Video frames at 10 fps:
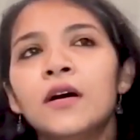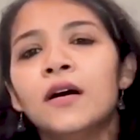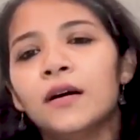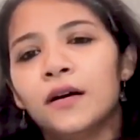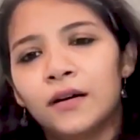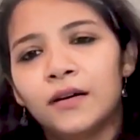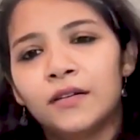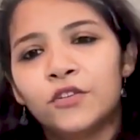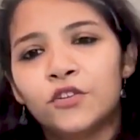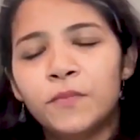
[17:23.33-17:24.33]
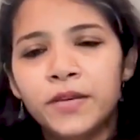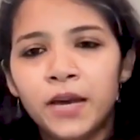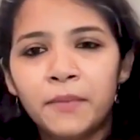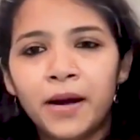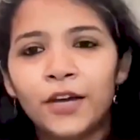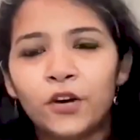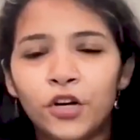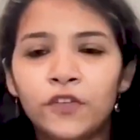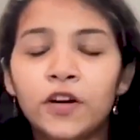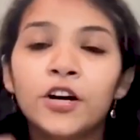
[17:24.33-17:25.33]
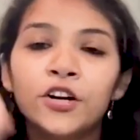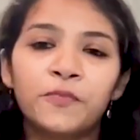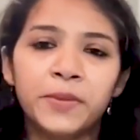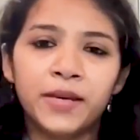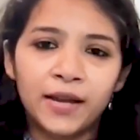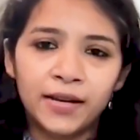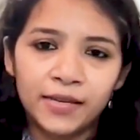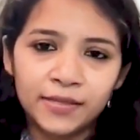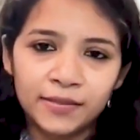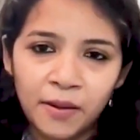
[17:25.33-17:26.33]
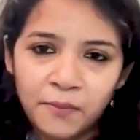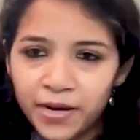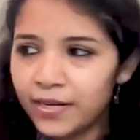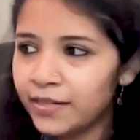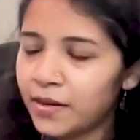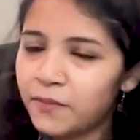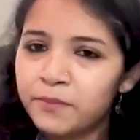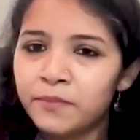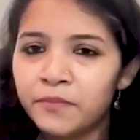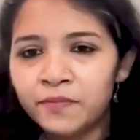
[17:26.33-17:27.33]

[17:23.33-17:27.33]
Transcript: BMI, or you have heard of PRS, some